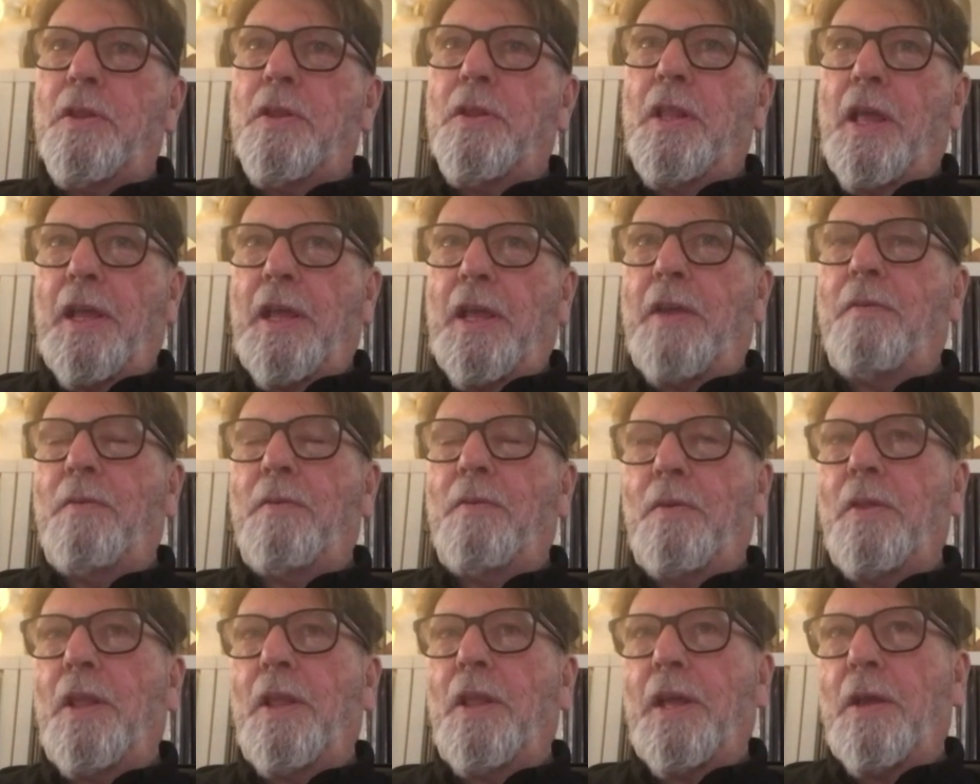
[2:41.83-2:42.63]
like
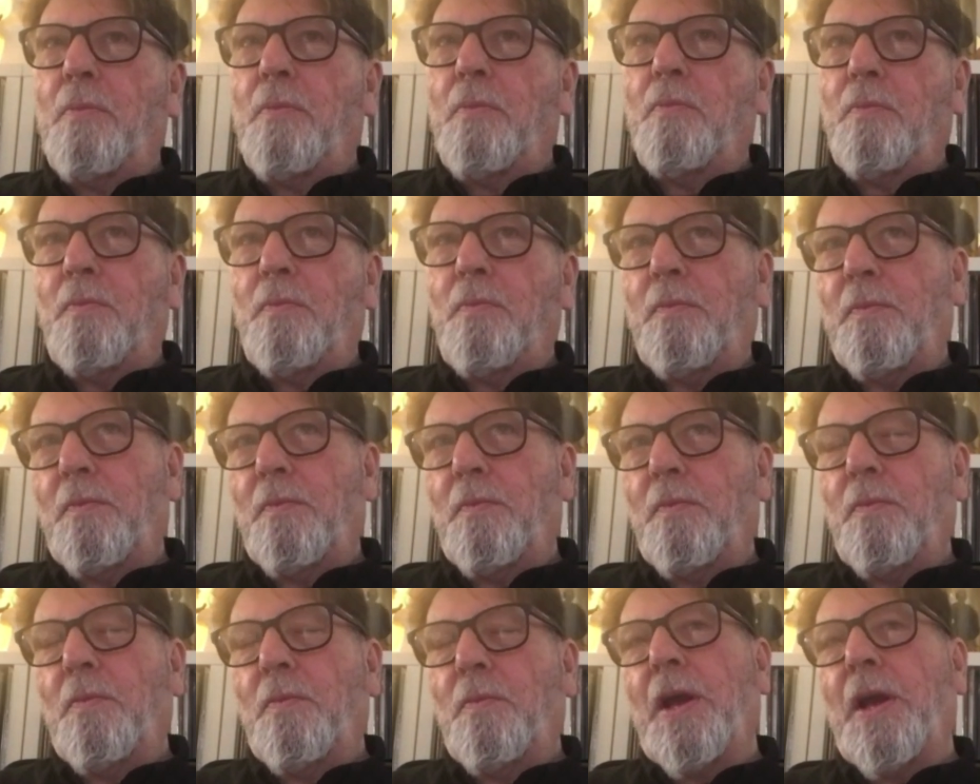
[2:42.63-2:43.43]
I'm
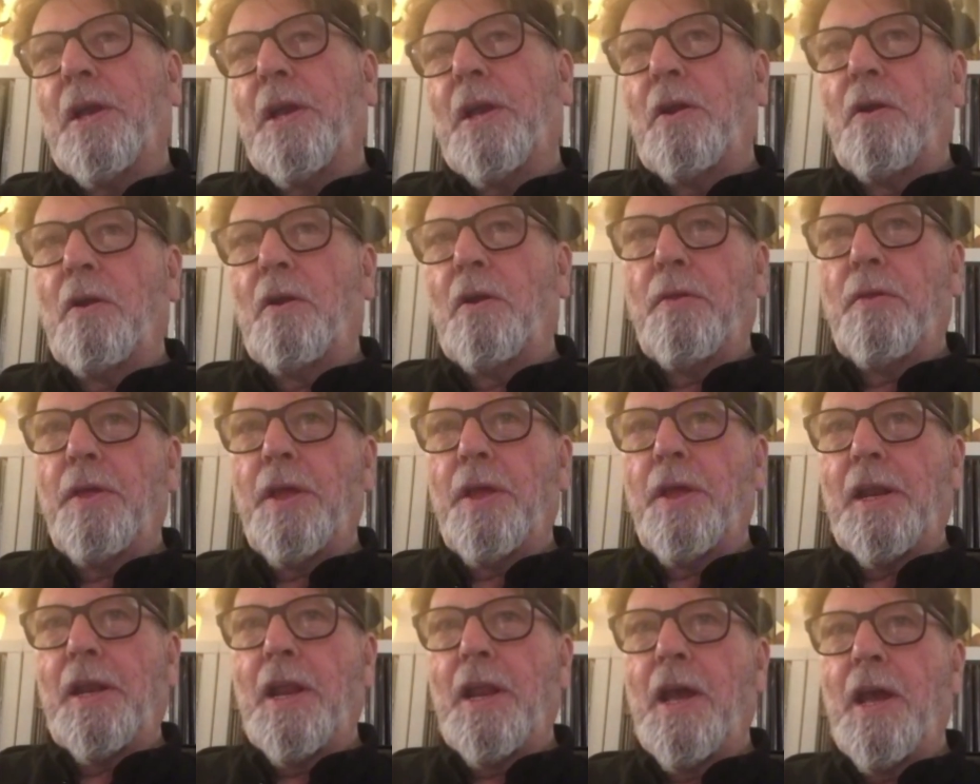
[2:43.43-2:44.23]
working on a
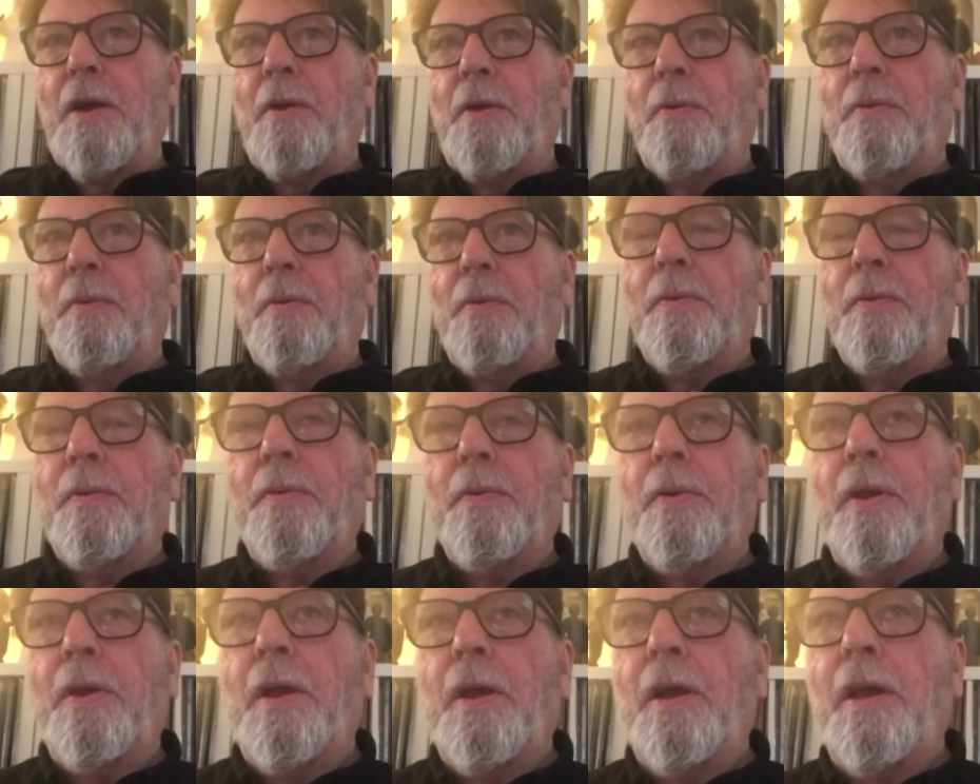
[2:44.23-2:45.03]
thing now,
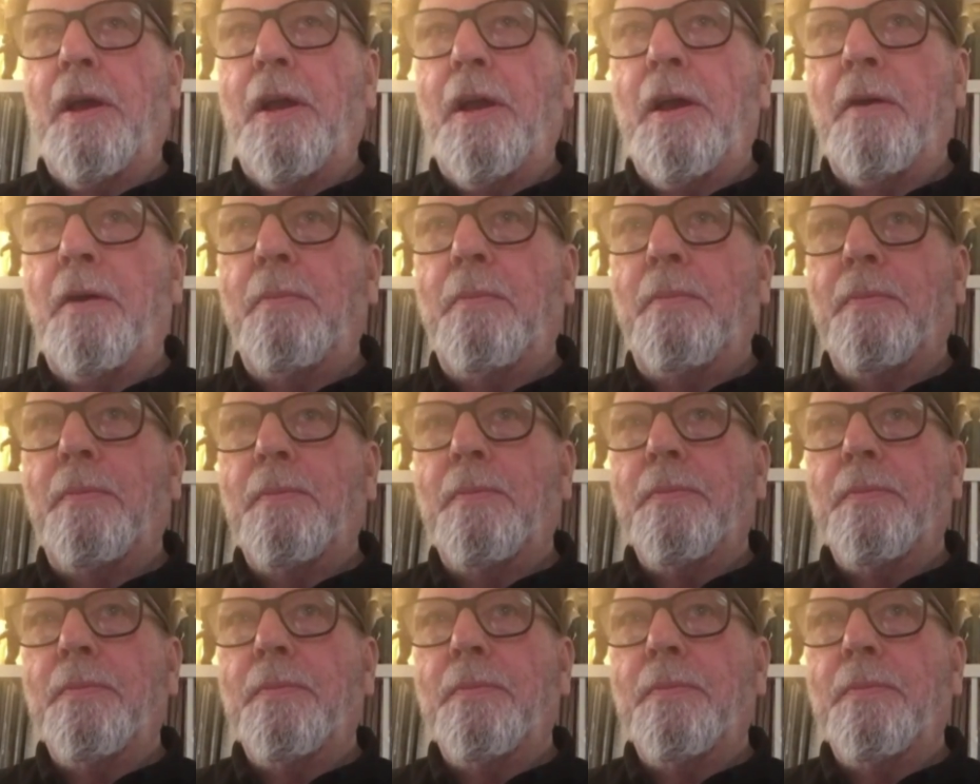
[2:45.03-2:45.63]
um,